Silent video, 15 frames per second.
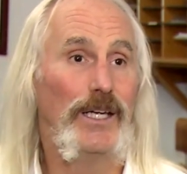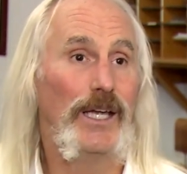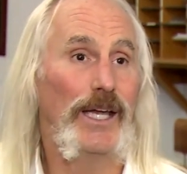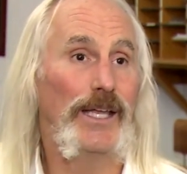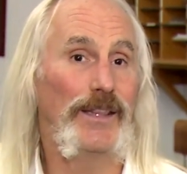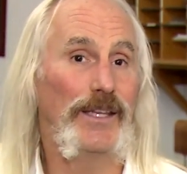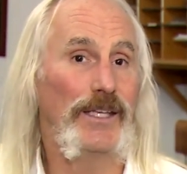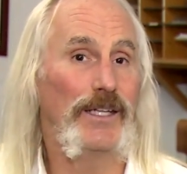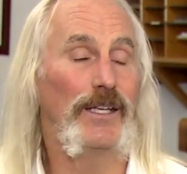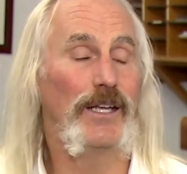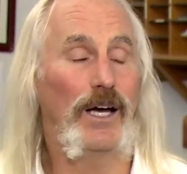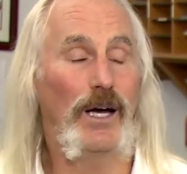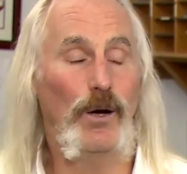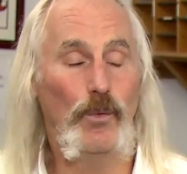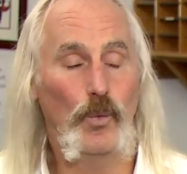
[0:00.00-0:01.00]
And then
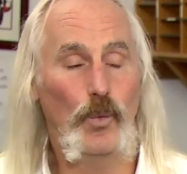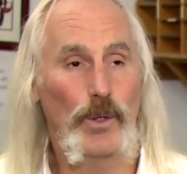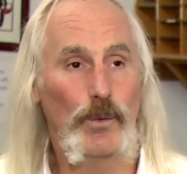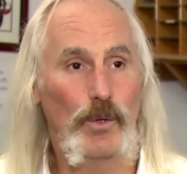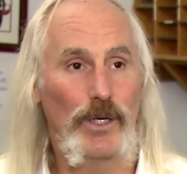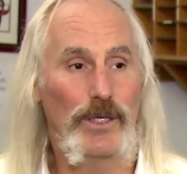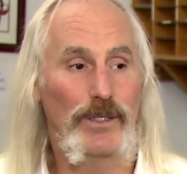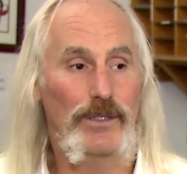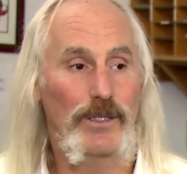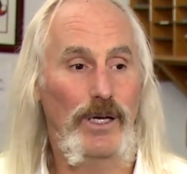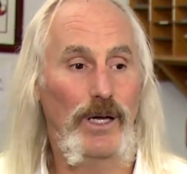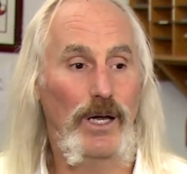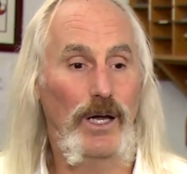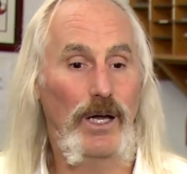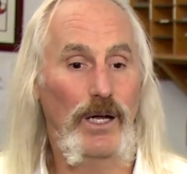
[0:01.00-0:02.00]
we went
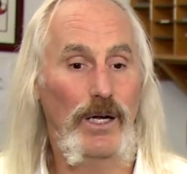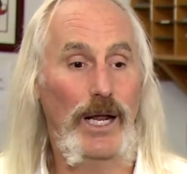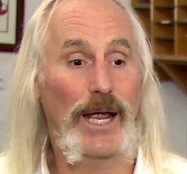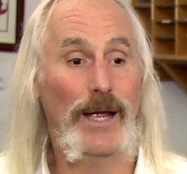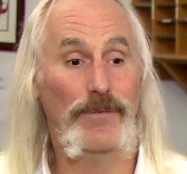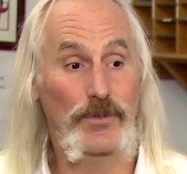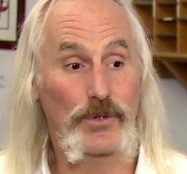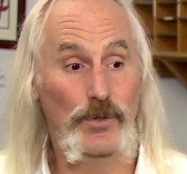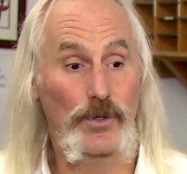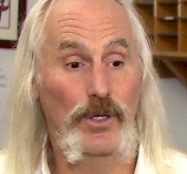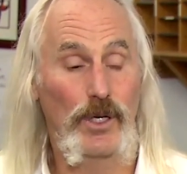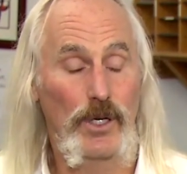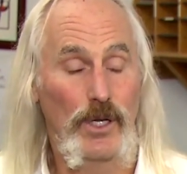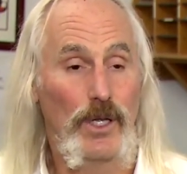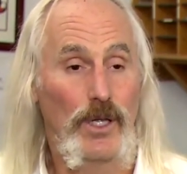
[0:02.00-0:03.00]
after
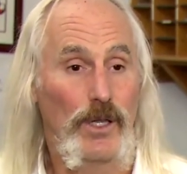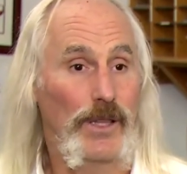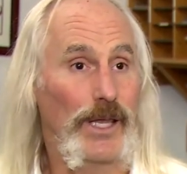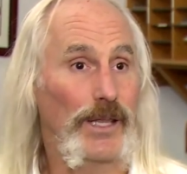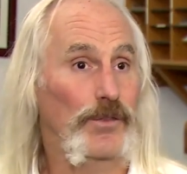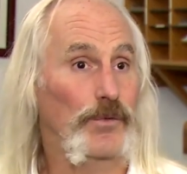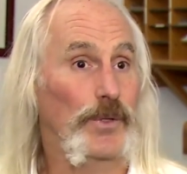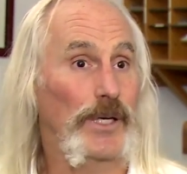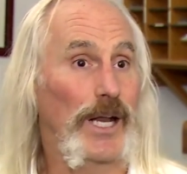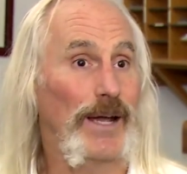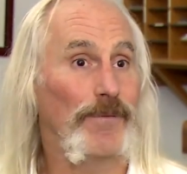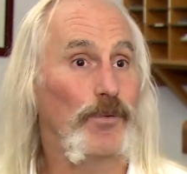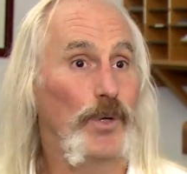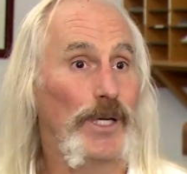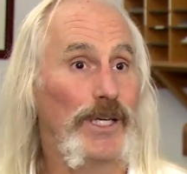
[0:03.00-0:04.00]
that
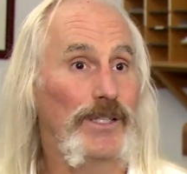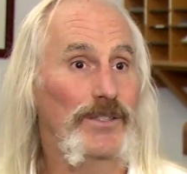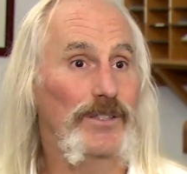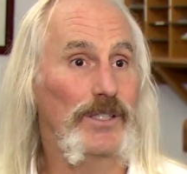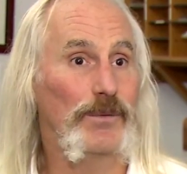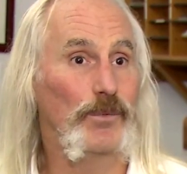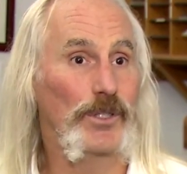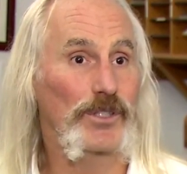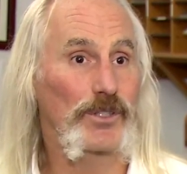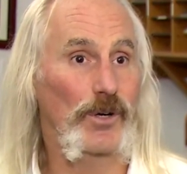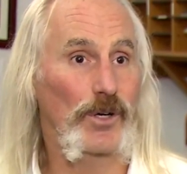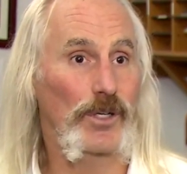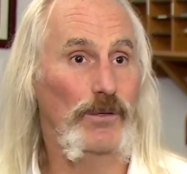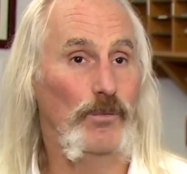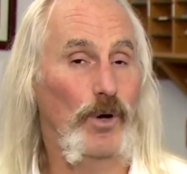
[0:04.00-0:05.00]
3.5 weeks, then we
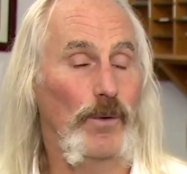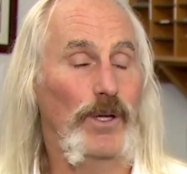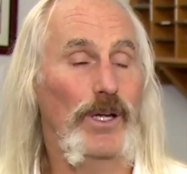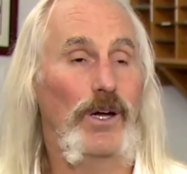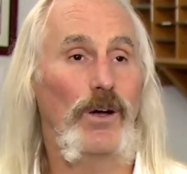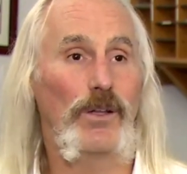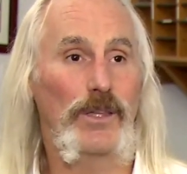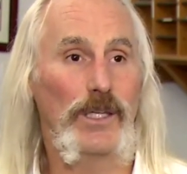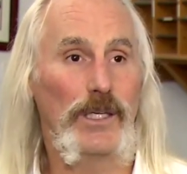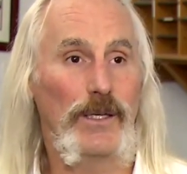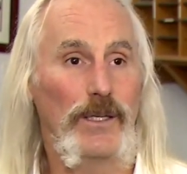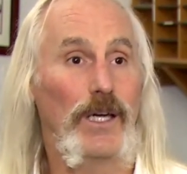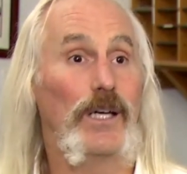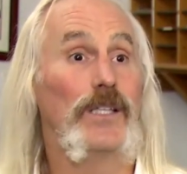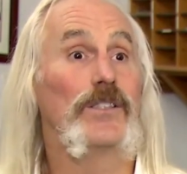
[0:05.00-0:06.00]
started what we called the
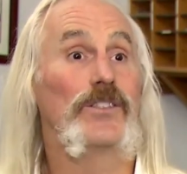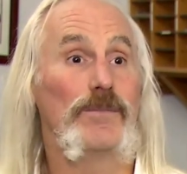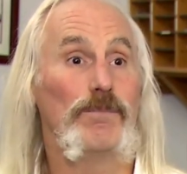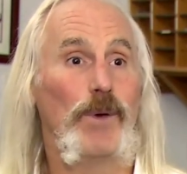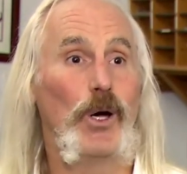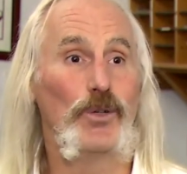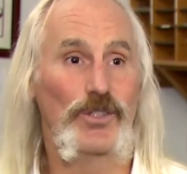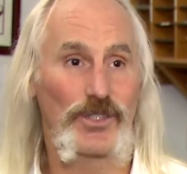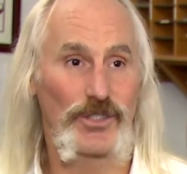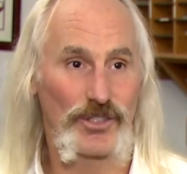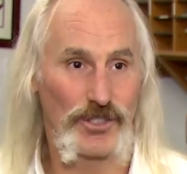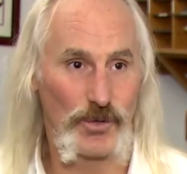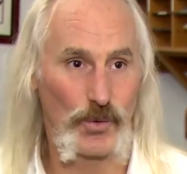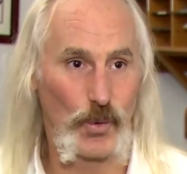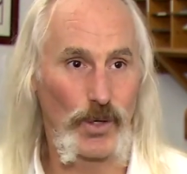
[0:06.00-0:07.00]
Guns and Moses
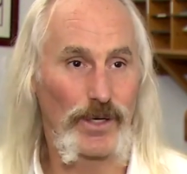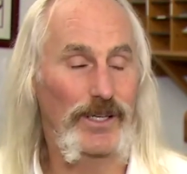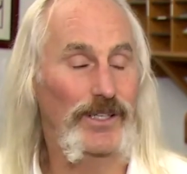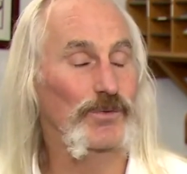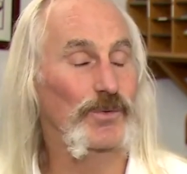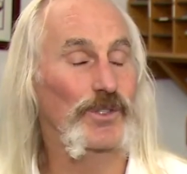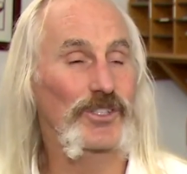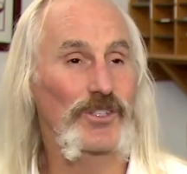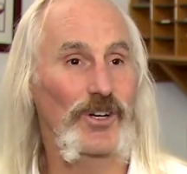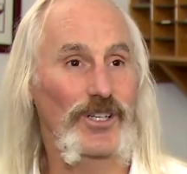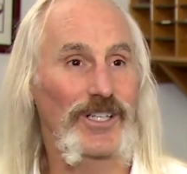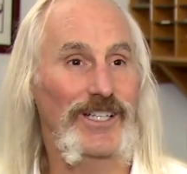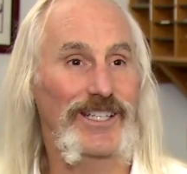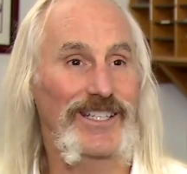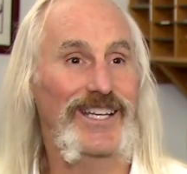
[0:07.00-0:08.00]
tour, because we
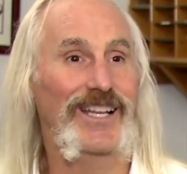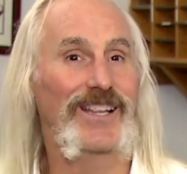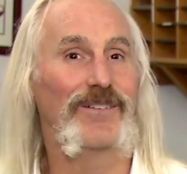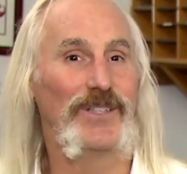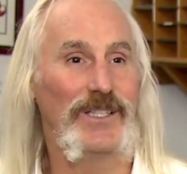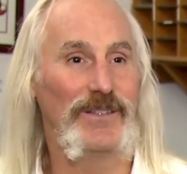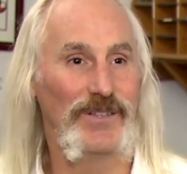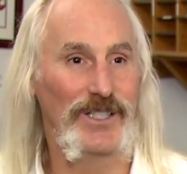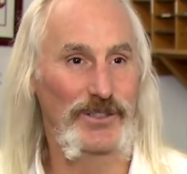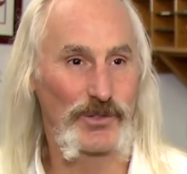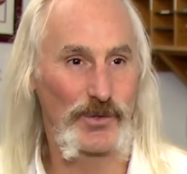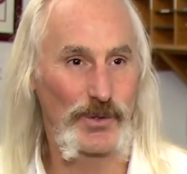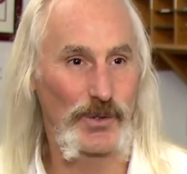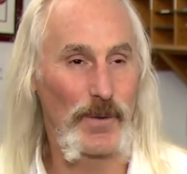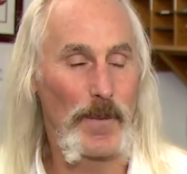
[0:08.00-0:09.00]
started in Tel Aviv,
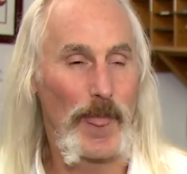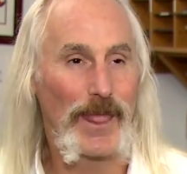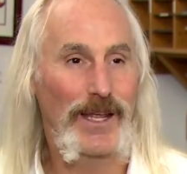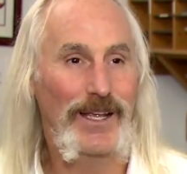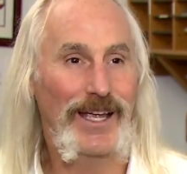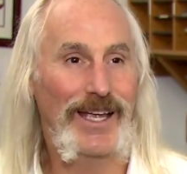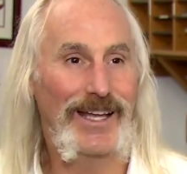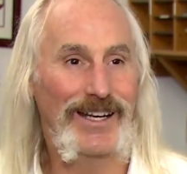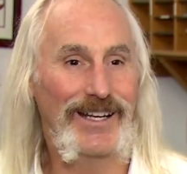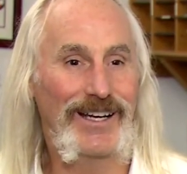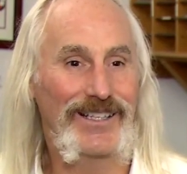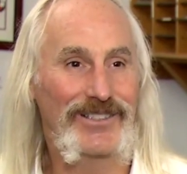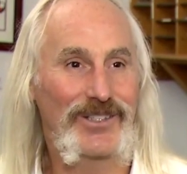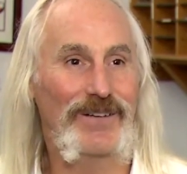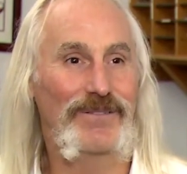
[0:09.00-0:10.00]
Israel. And
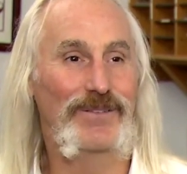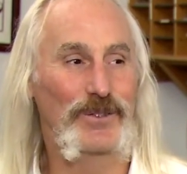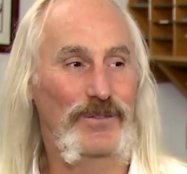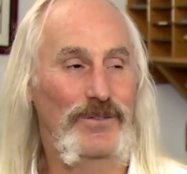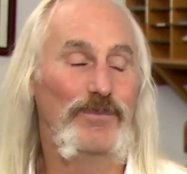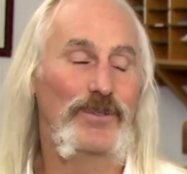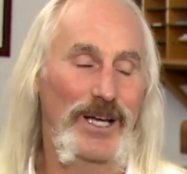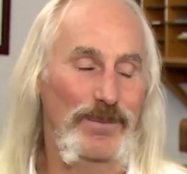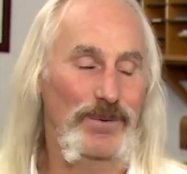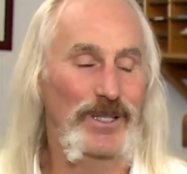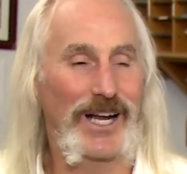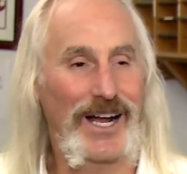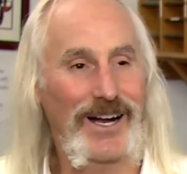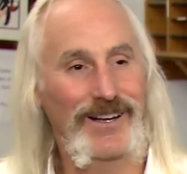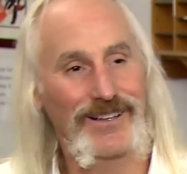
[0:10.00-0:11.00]
so I flew from Dublin,
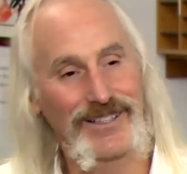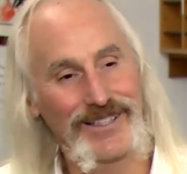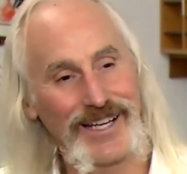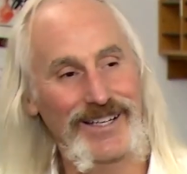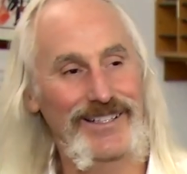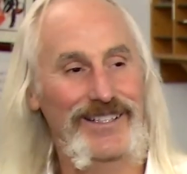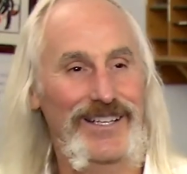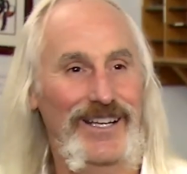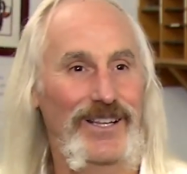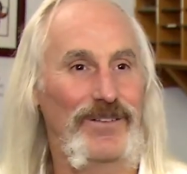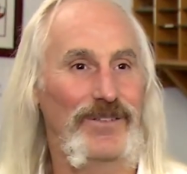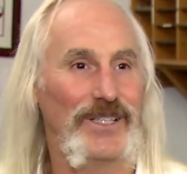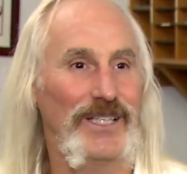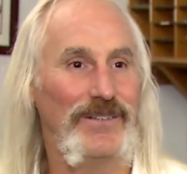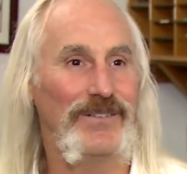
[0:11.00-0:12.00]
Ireland down to Tel
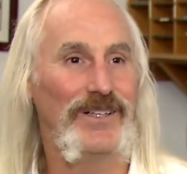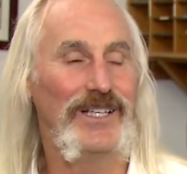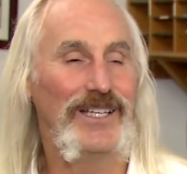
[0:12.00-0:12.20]
Aviv